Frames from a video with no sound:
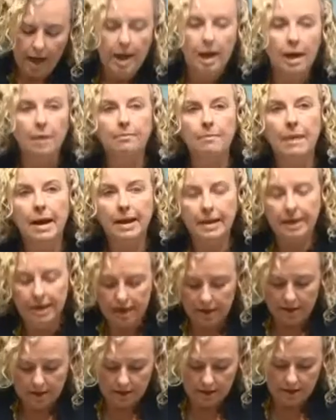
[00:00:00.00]
In
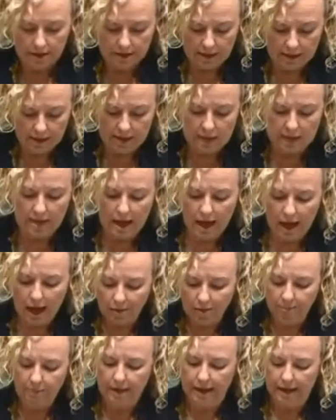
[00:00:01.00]
making this
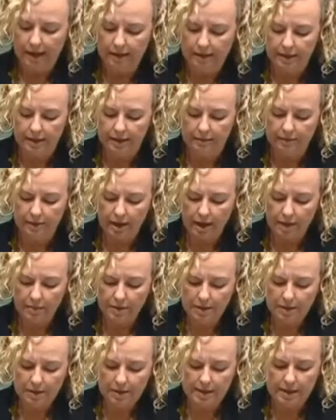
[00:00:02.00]
unpaid leave, the
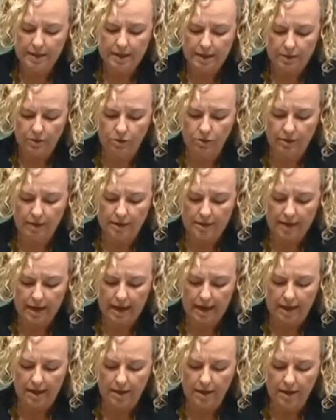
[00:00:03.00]
government is essentially
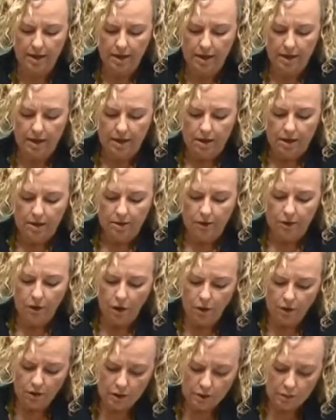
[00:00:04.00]
saying that
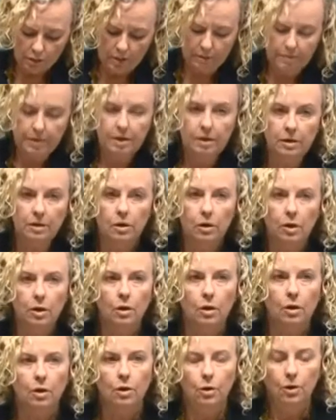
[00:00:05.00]
only women
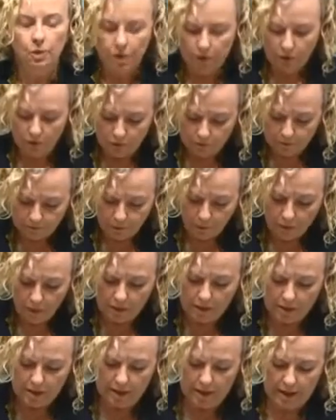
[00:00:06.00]
who can
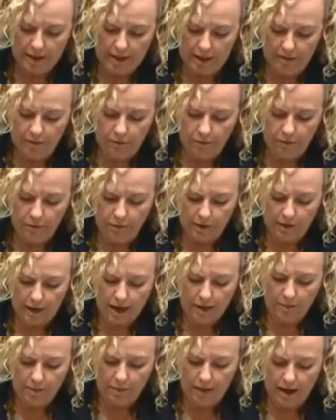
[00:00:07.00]
afford to leave
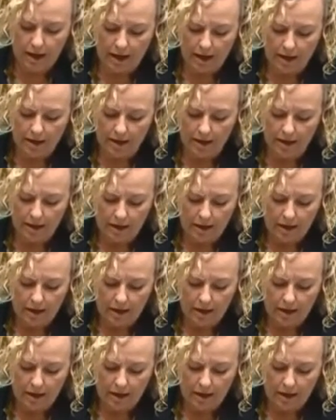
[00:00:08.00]
without pay